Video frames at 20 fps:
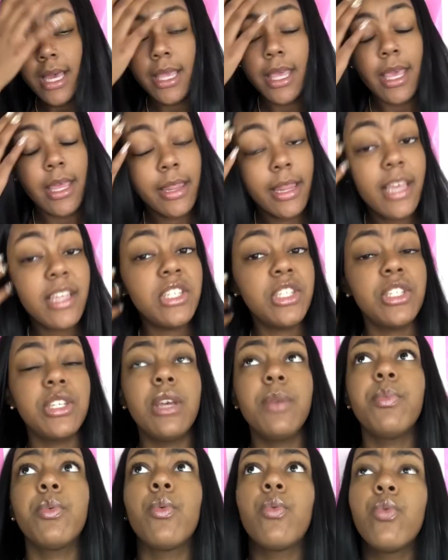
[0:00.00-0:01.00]
Again, they
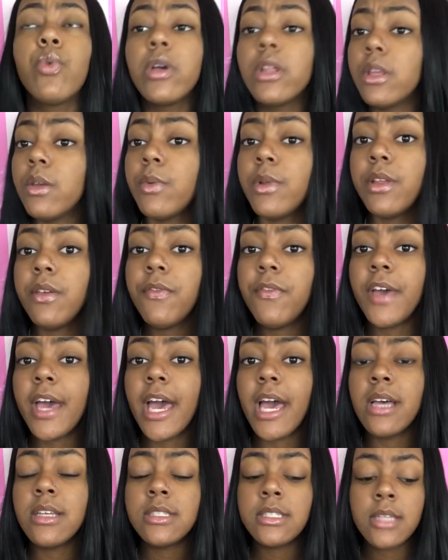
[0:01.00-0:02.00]
ship really, really
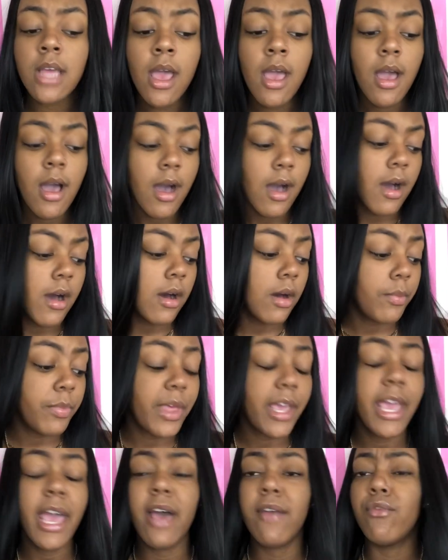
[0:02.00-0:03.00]
fast.
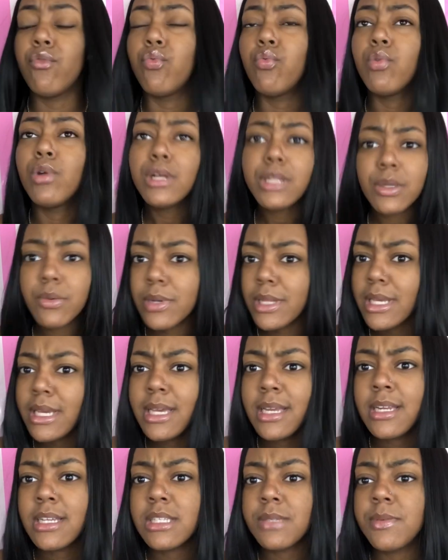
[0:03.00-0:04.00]
They have really, really
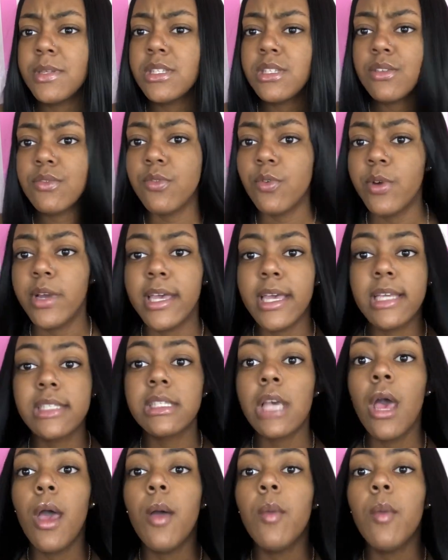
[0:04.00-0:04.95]
inexpensive wigs.